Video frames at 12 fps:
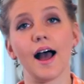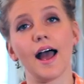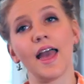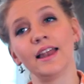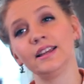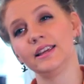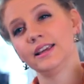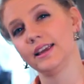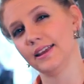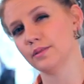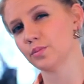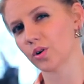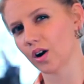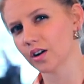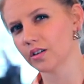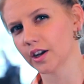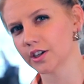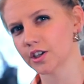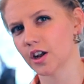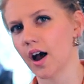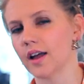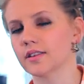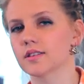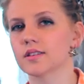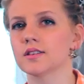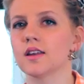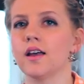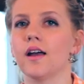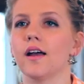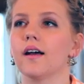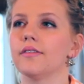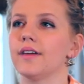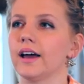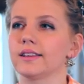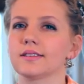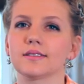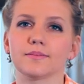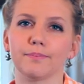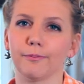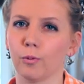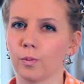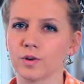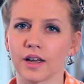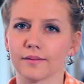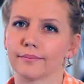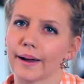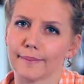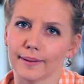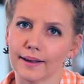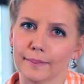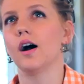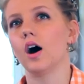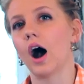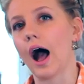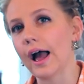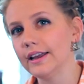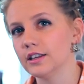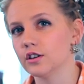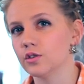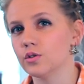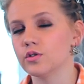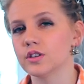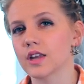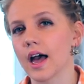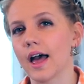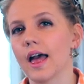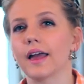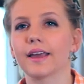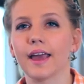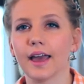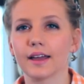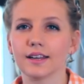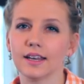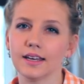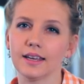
Any in-progress shots, that's done by me. I use a Canon